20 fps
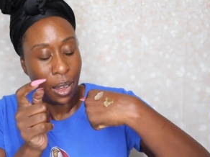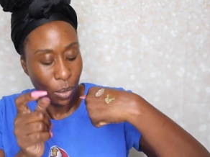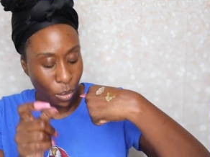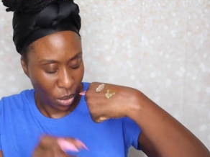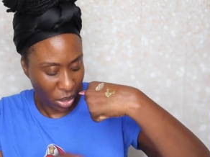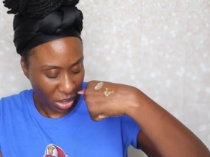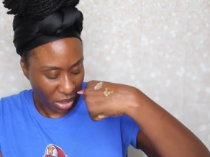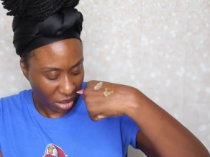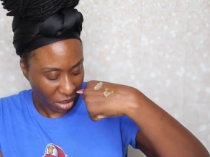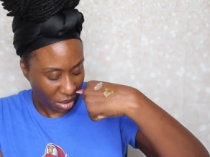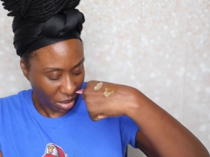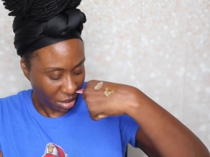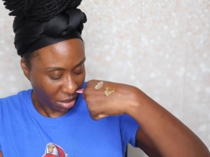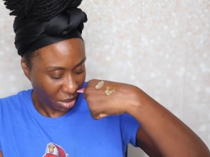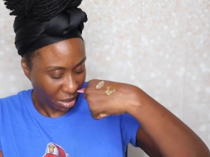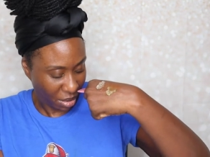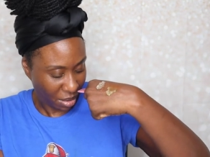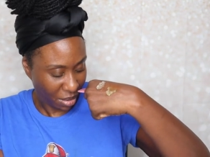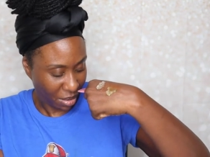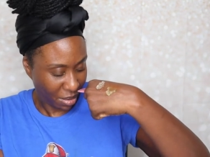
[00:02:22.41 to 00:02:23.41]
what is it
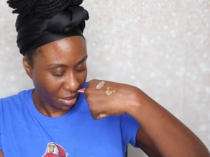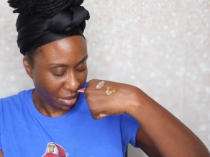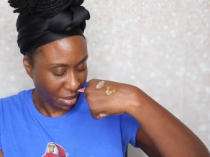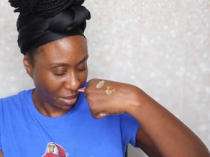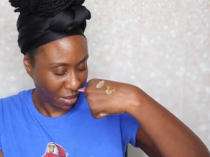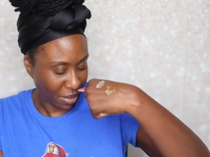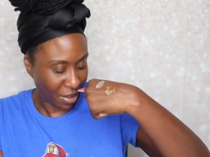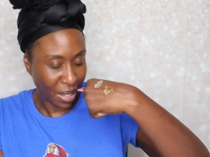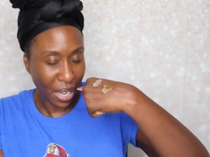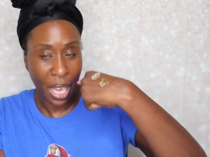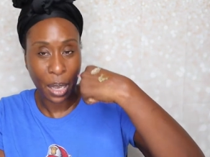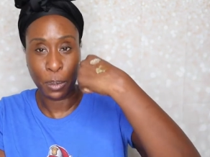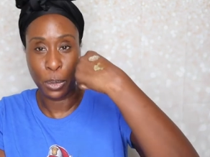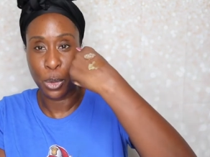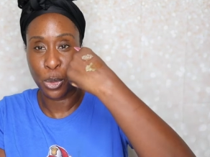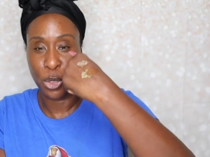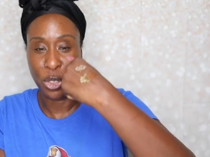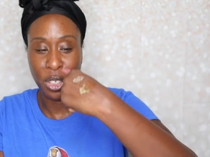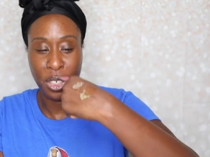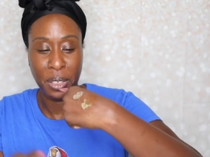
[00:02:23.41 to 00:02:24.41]
called? Lock
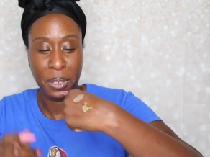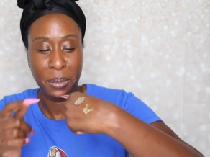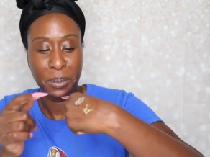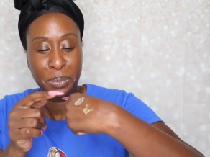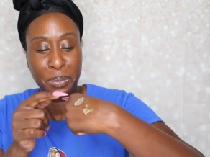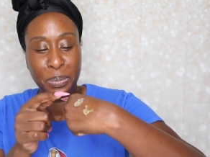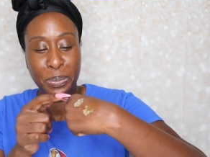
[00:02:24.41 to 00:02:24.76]
Booster.